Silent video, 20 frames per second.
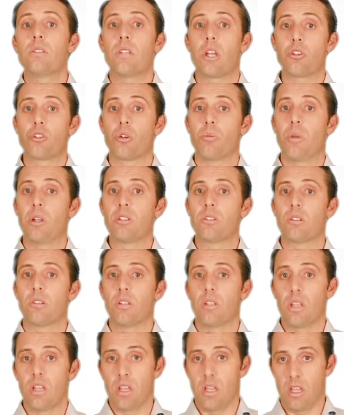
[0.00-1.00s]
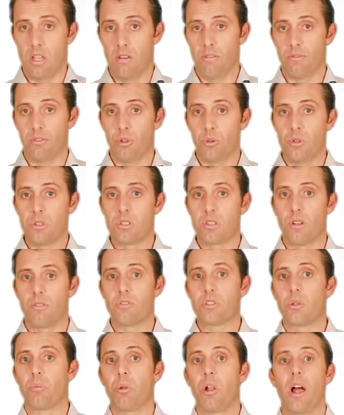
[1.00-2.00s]
detrimental influence
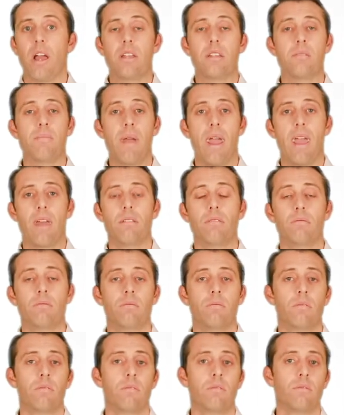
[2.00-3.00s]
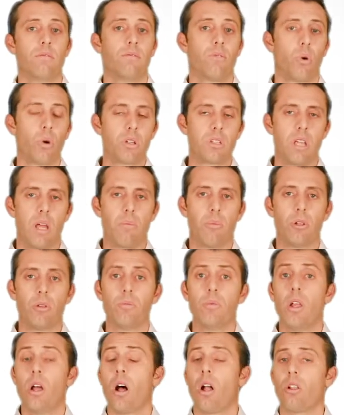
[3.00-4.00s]
of supply and demand, for
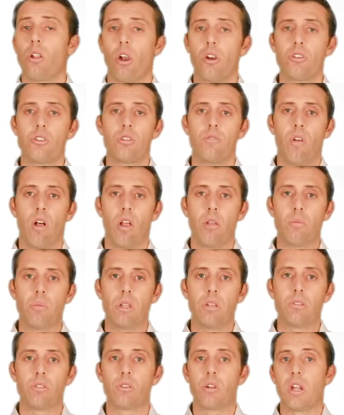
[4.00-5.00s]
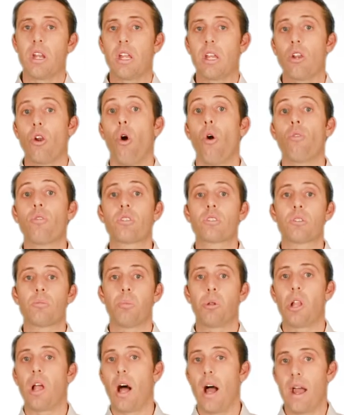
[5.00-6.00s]
example, a large development creating an
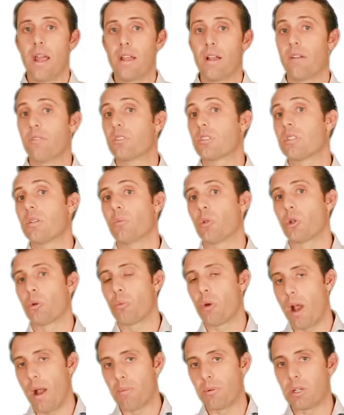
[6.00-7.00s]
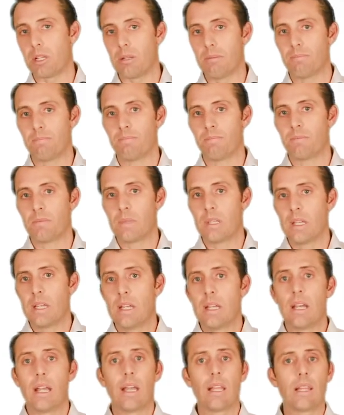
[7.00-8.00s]
oversupply of a similar property.
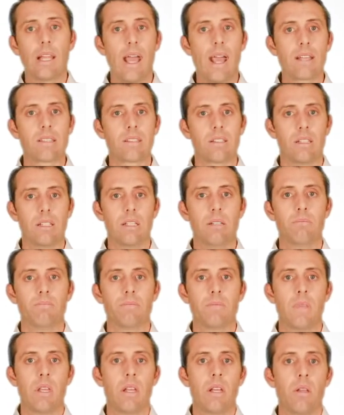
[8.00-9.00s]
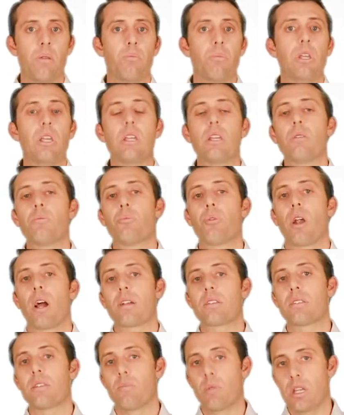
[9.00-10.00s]
And lastly, being in
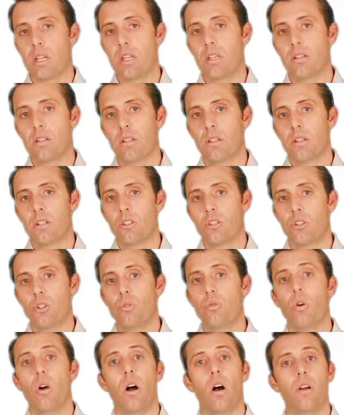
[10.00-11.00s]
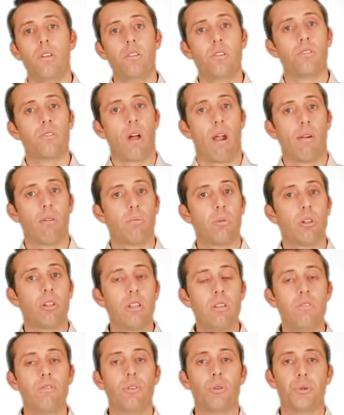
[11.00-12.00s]
proximity to undesirable
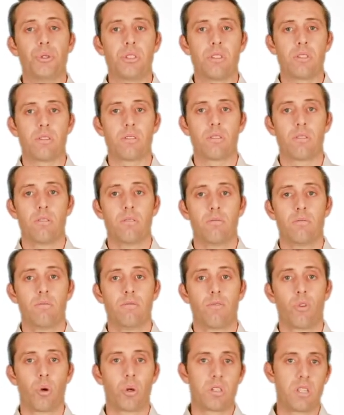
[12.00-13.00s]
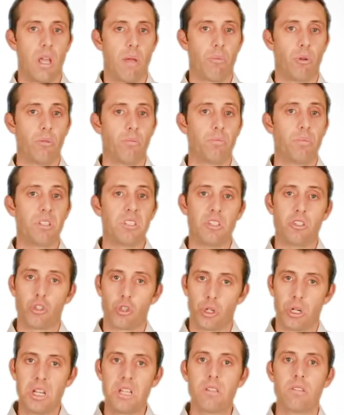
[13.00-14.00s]
influences. For example, busy
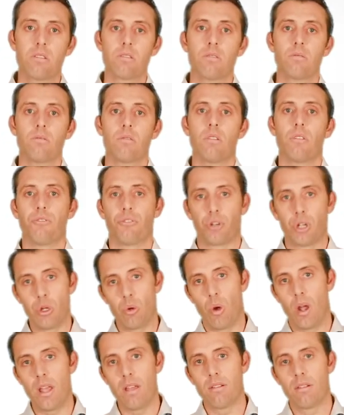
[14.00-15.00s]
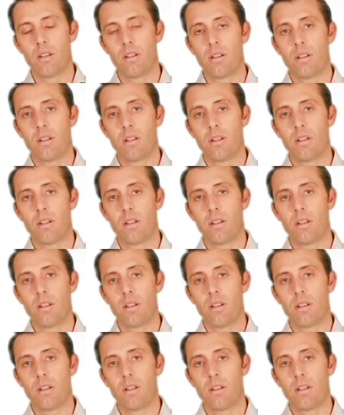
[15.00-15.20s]
streets, the freeway,